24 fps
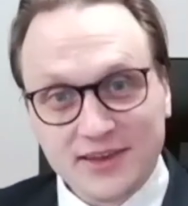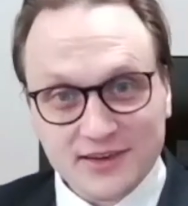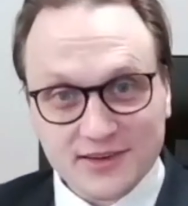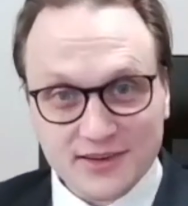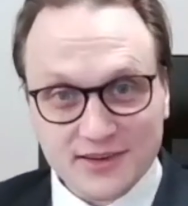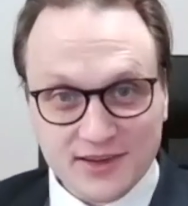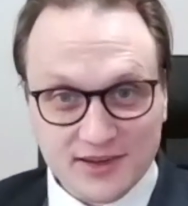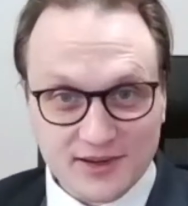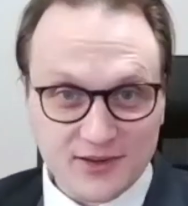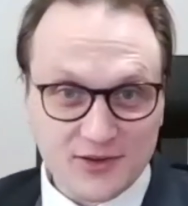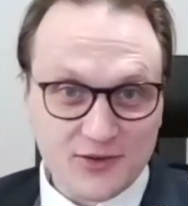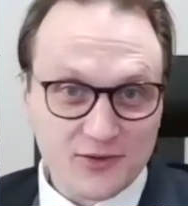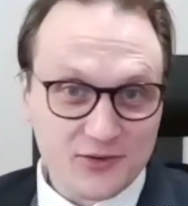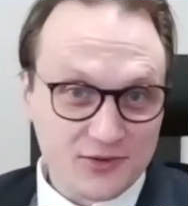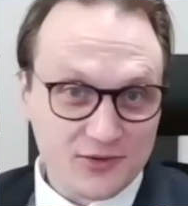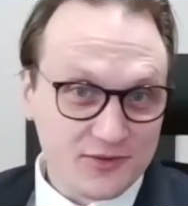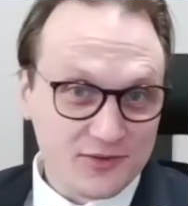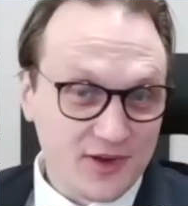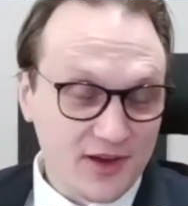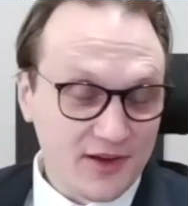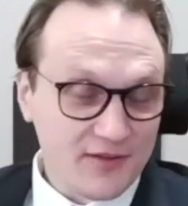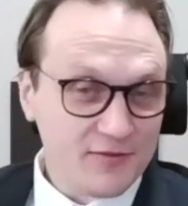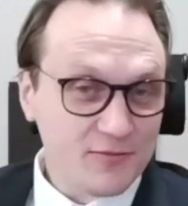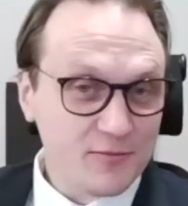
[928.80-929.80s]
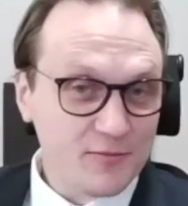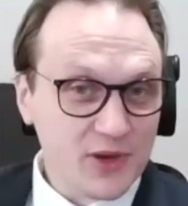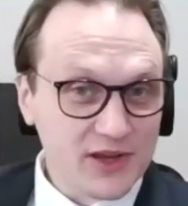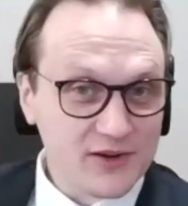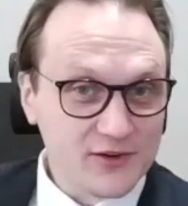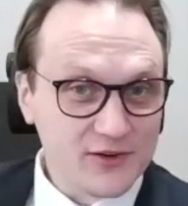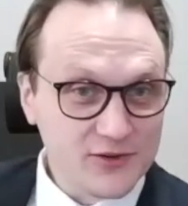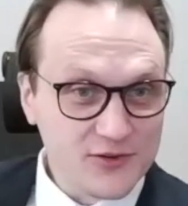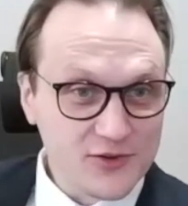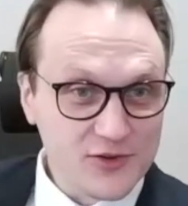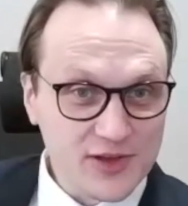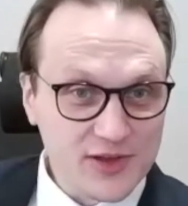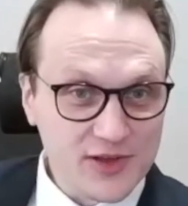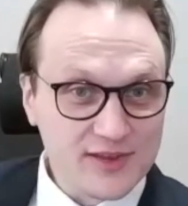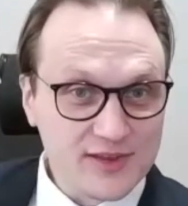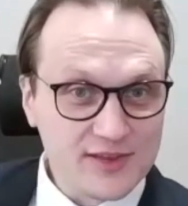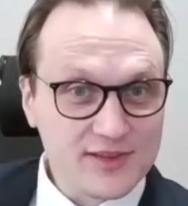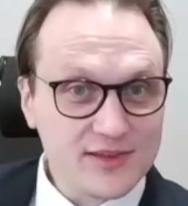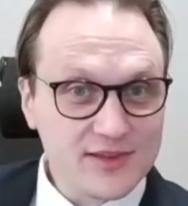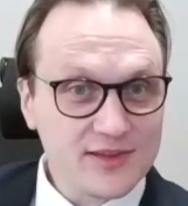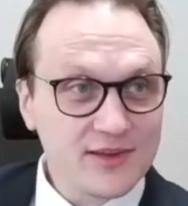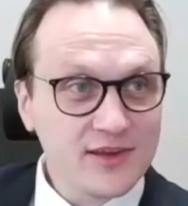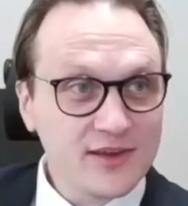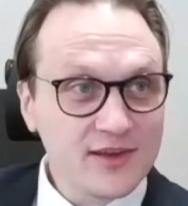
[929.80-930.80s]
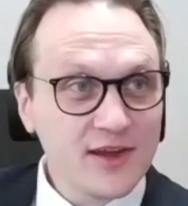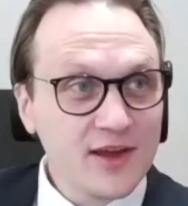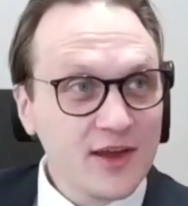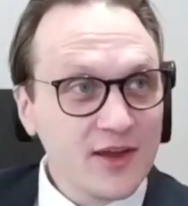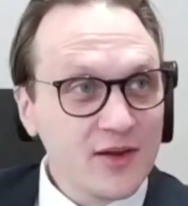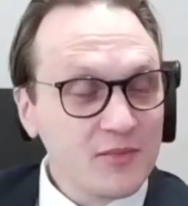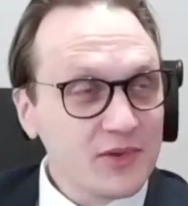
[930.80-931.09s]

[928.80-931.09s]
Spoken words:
then you have better chance.